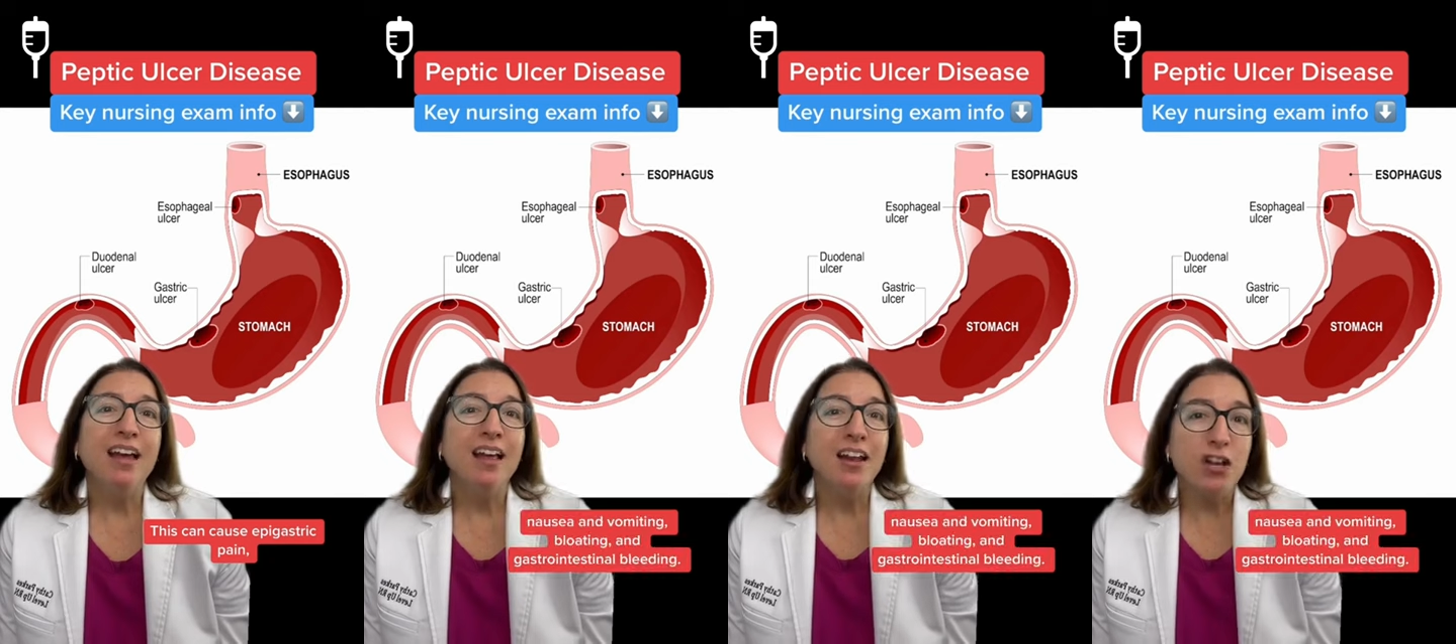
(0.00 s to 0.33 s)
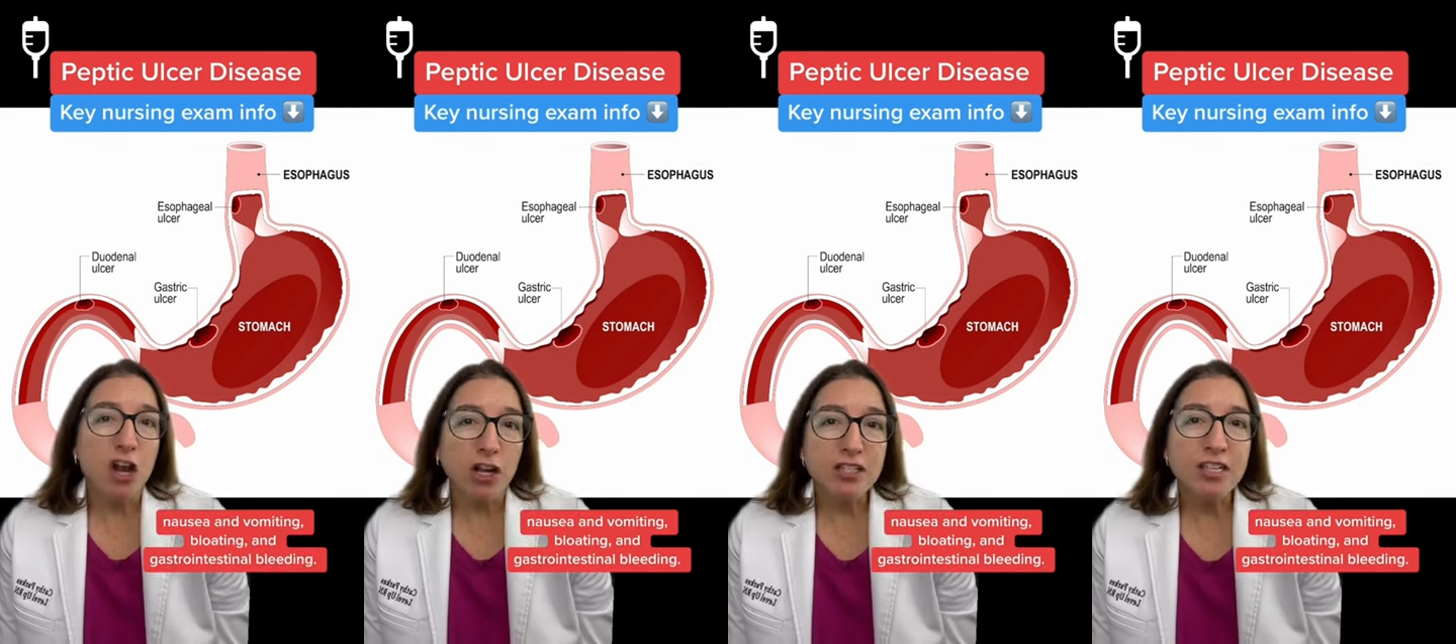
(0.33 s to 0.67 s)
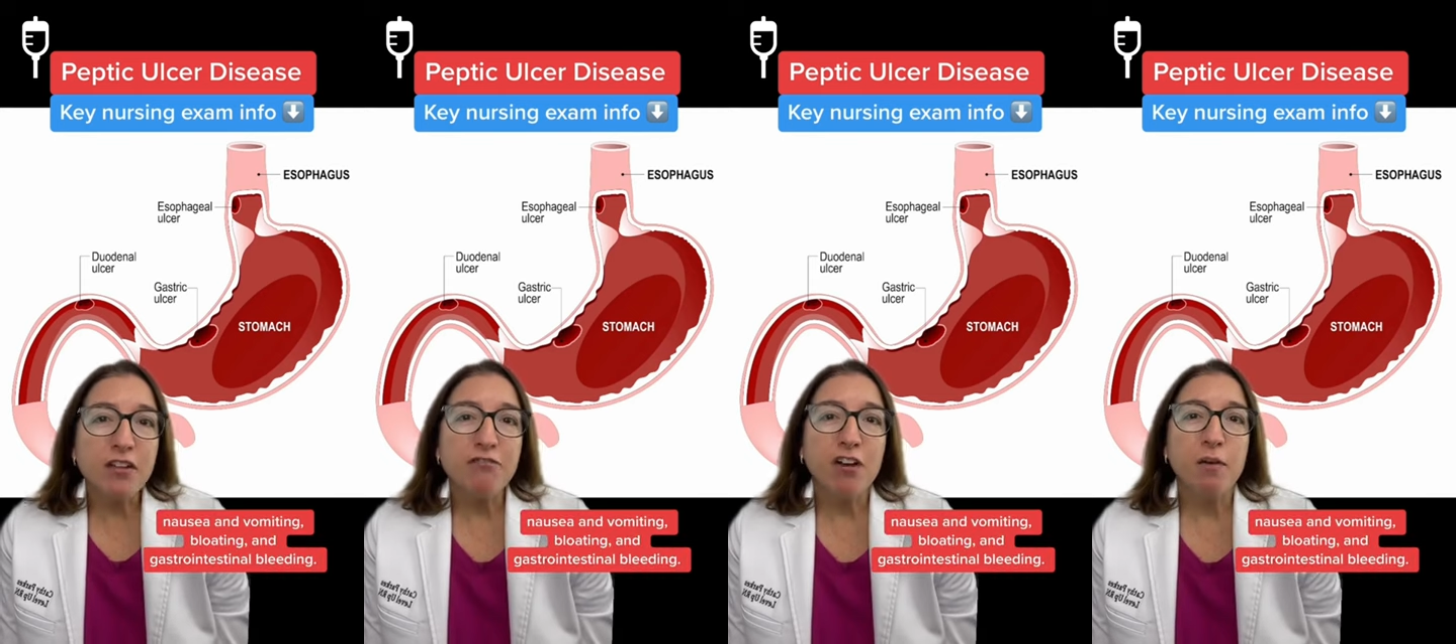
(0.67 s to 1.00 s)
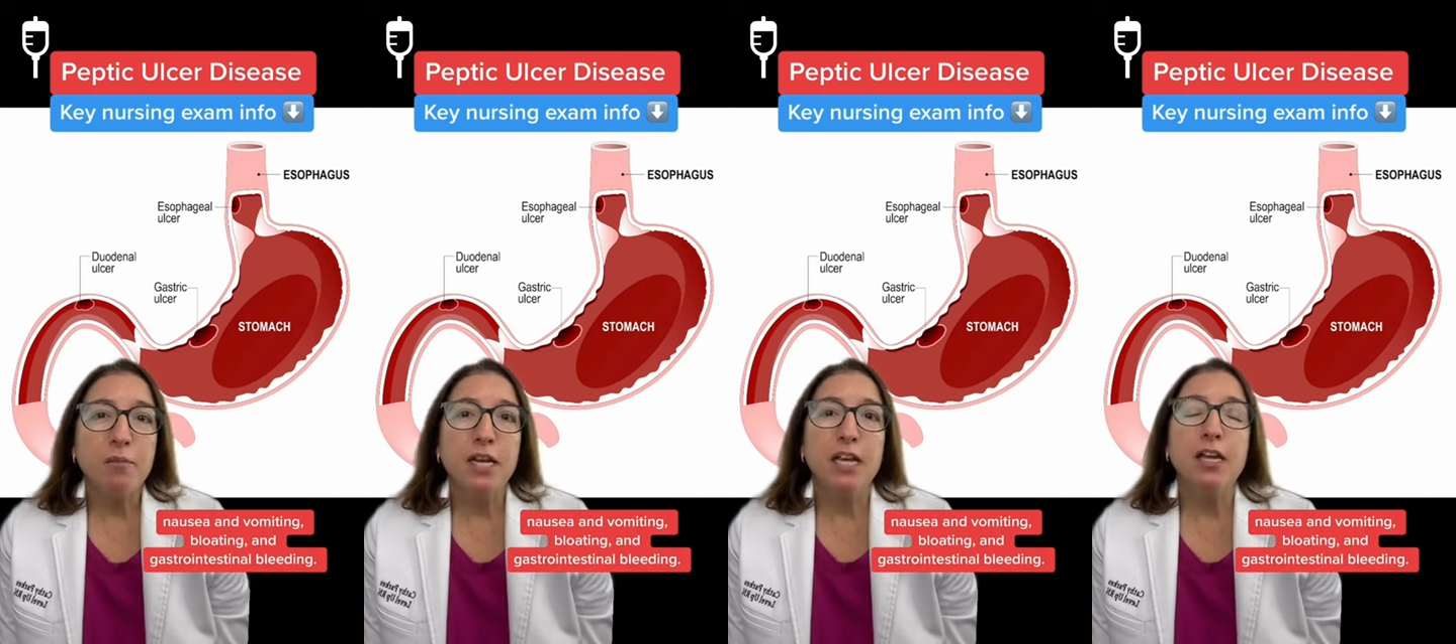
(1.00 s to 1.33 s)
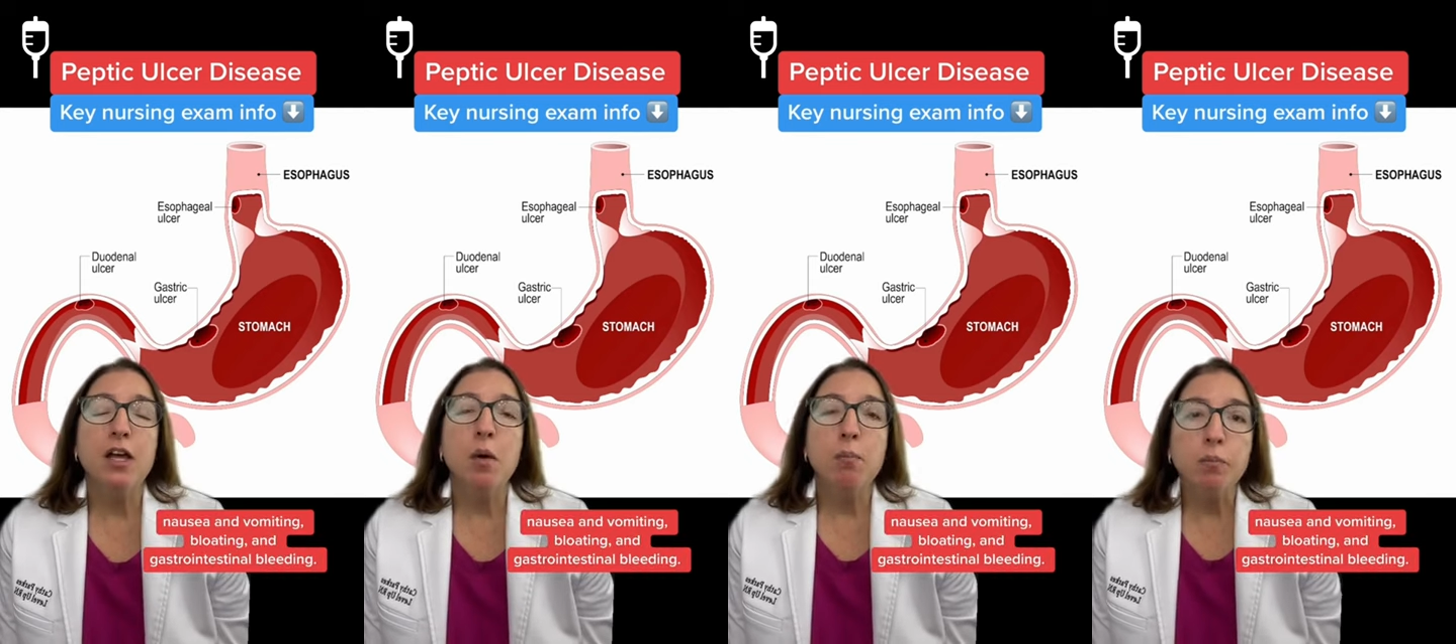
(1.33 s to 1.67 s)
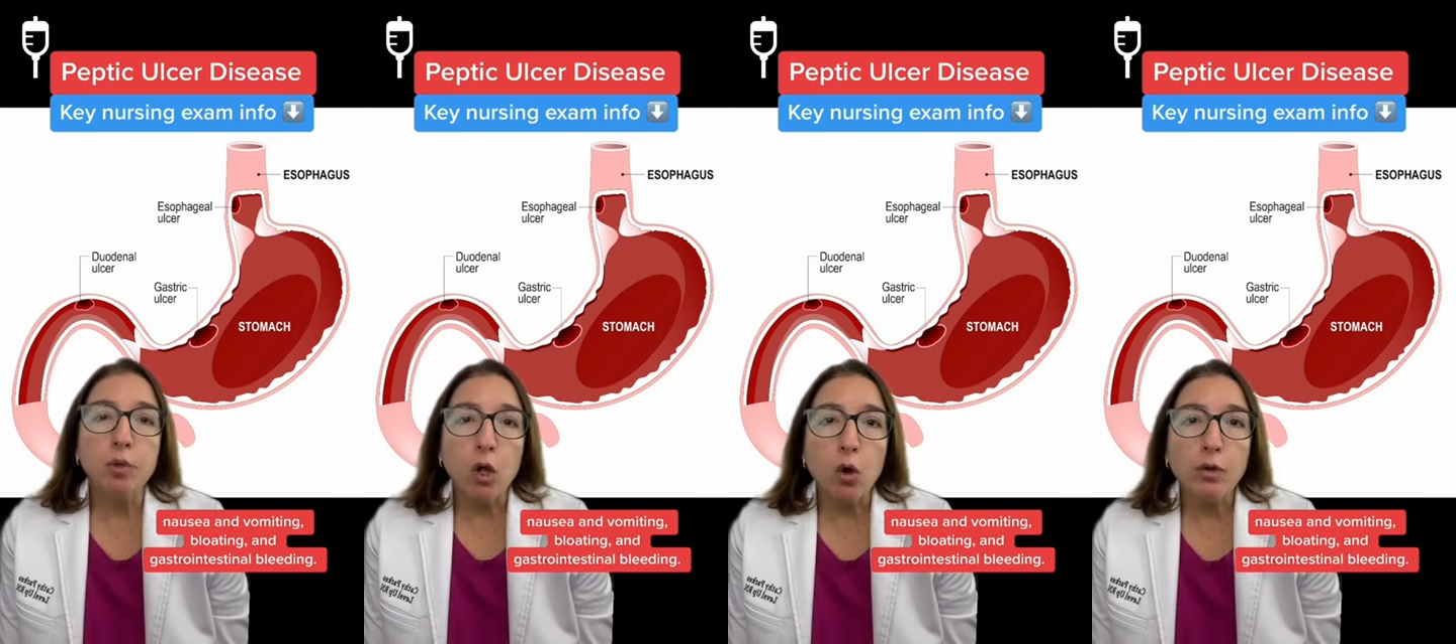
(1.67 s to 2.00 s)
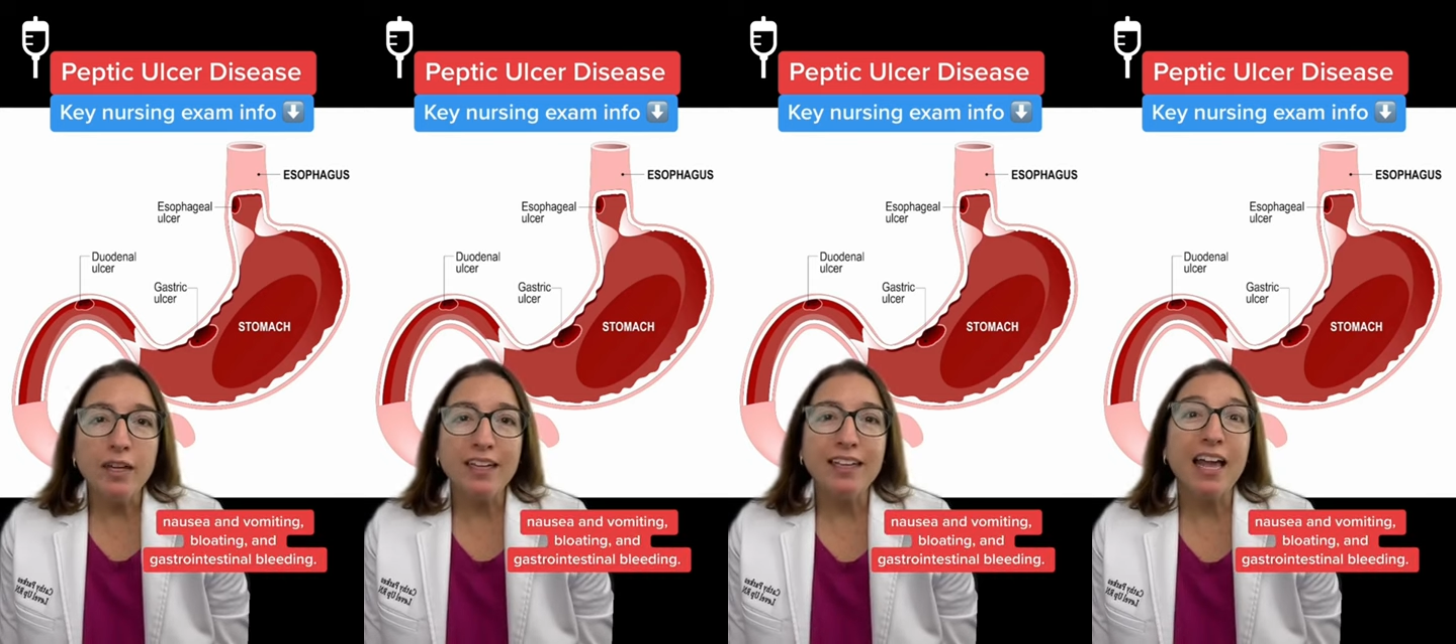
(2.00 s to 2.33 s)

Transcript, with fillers: nausea and vomiting, bloating,